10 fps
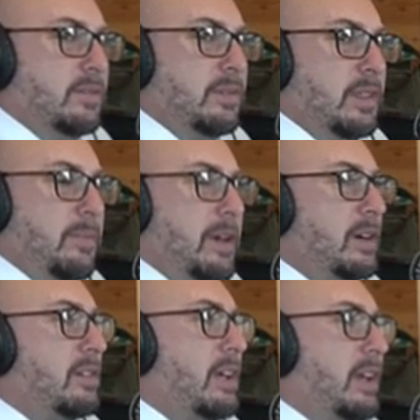with the amount
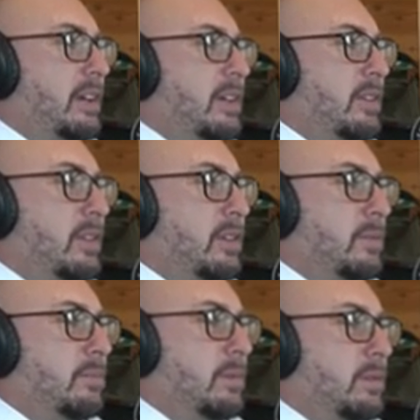of clientele that
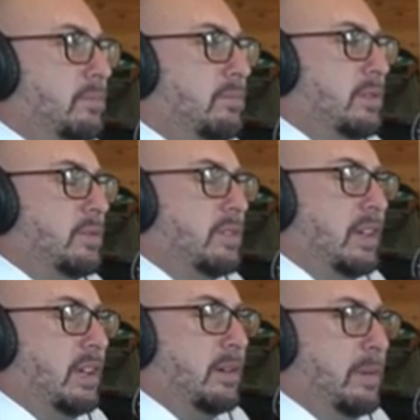you
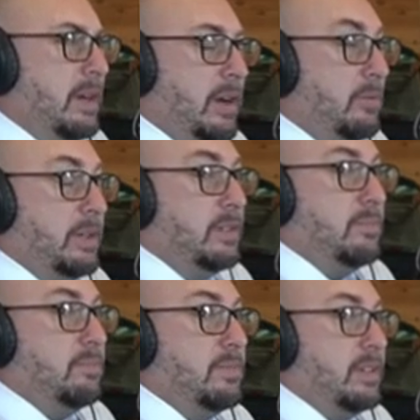see, I always
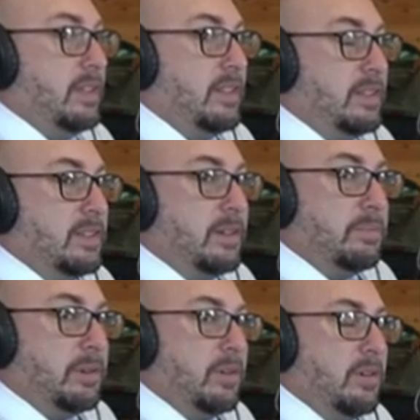say that's an
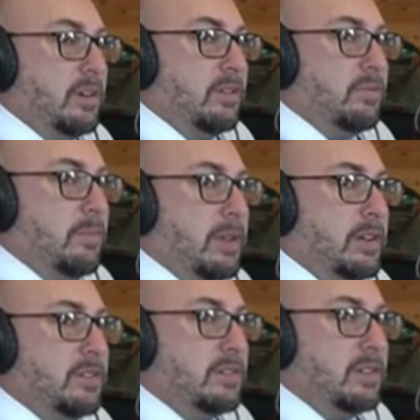opportunity for
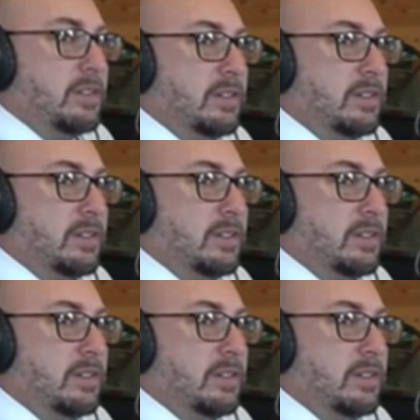ministry.